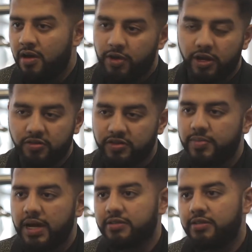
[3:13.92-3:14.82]
But it comes
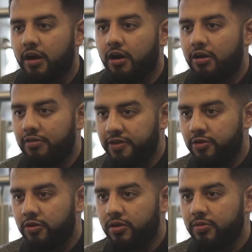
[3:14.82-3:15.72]
back to the heart of
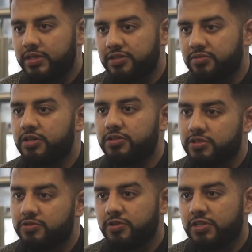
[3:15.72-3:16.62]
it all, which is what do the
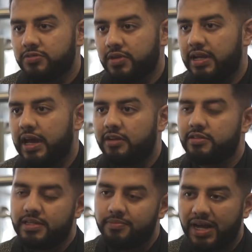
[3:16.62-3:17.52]
students want, how
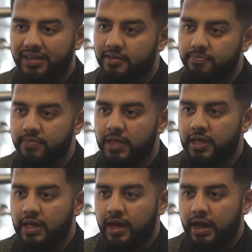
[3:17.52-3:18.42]
does it impact
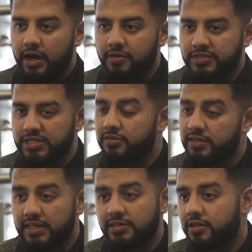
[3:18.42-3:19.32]
them. So
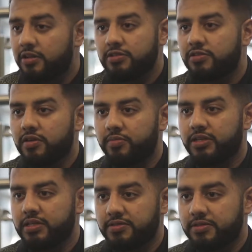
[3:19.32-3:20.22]
get to know the student
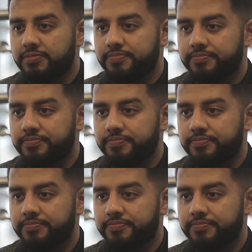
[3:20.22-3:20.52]
body as well.